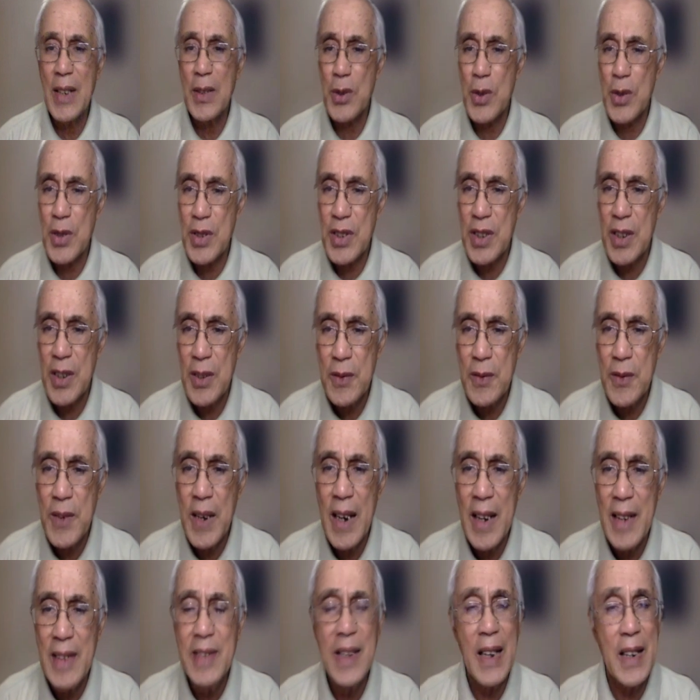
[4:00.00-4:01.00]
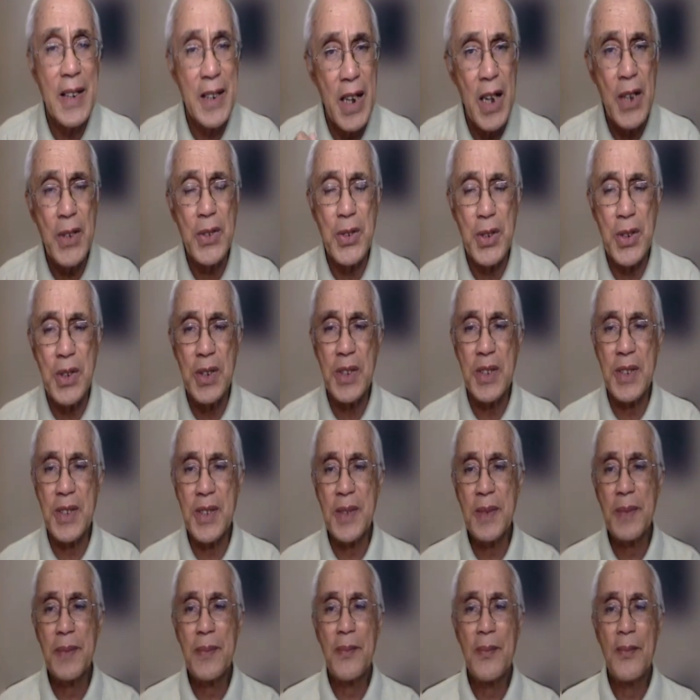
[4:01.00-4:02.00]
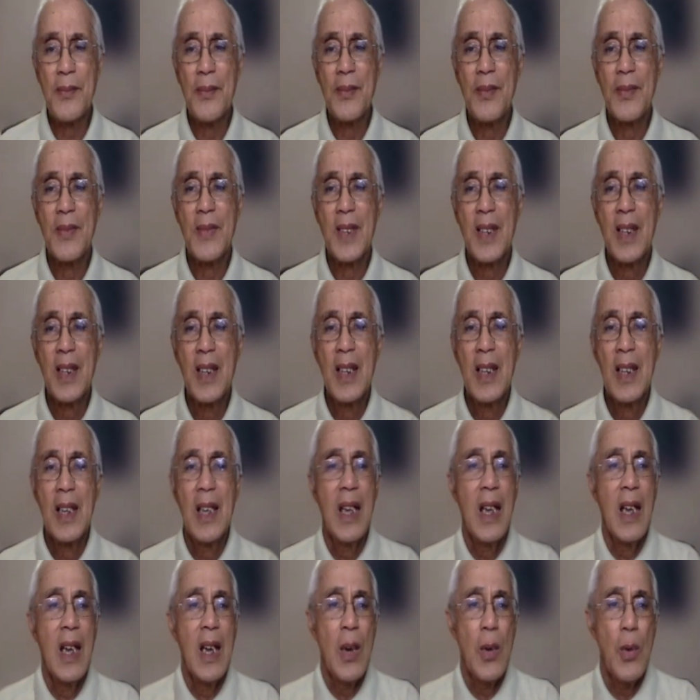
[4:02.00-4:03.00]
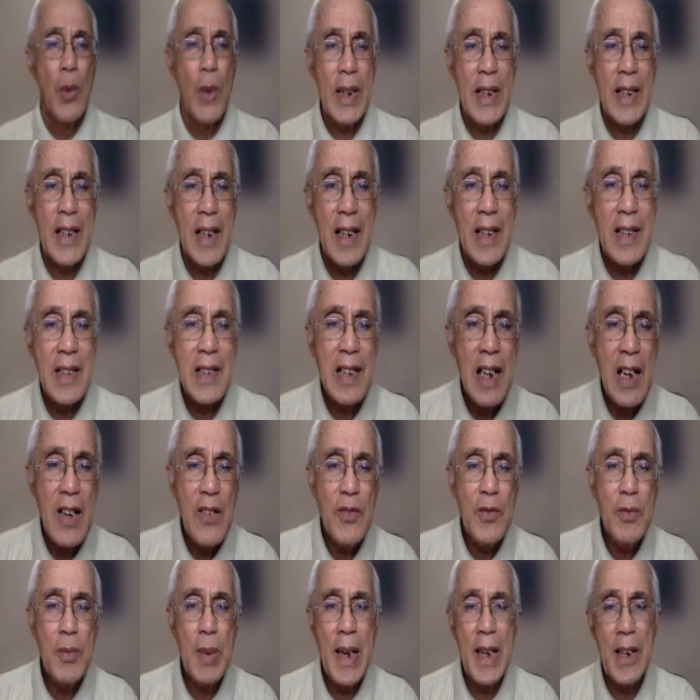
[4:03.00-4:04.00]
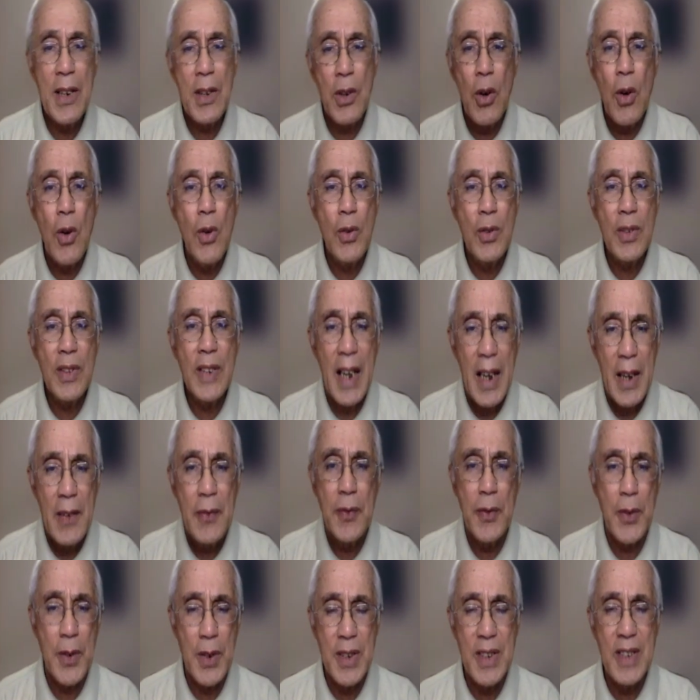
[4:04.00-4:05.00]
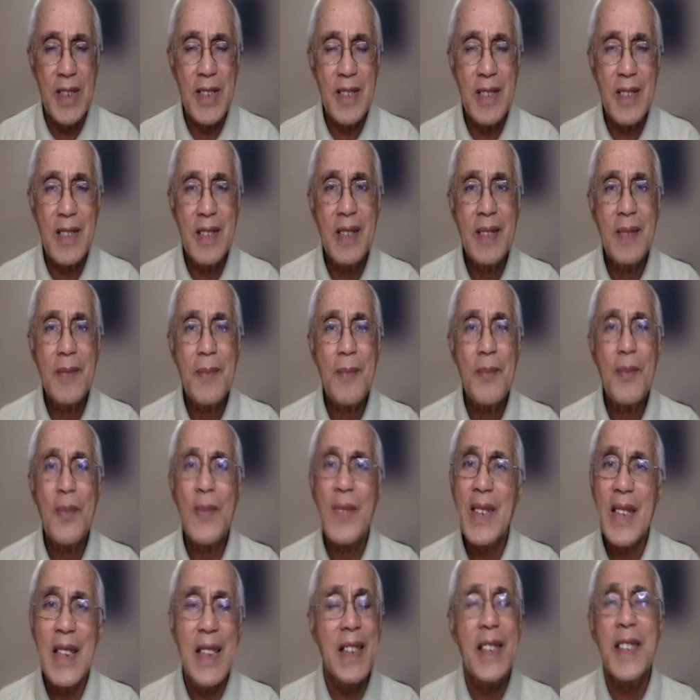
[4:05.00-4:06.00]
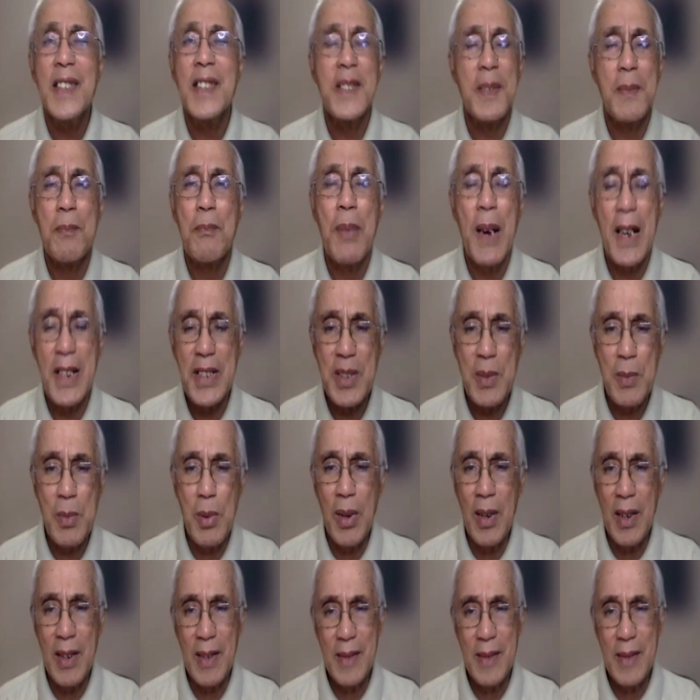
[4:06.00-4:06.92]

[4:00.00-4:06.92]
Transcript: to serve God and others. We cannot love by our own efforts. It is impossible.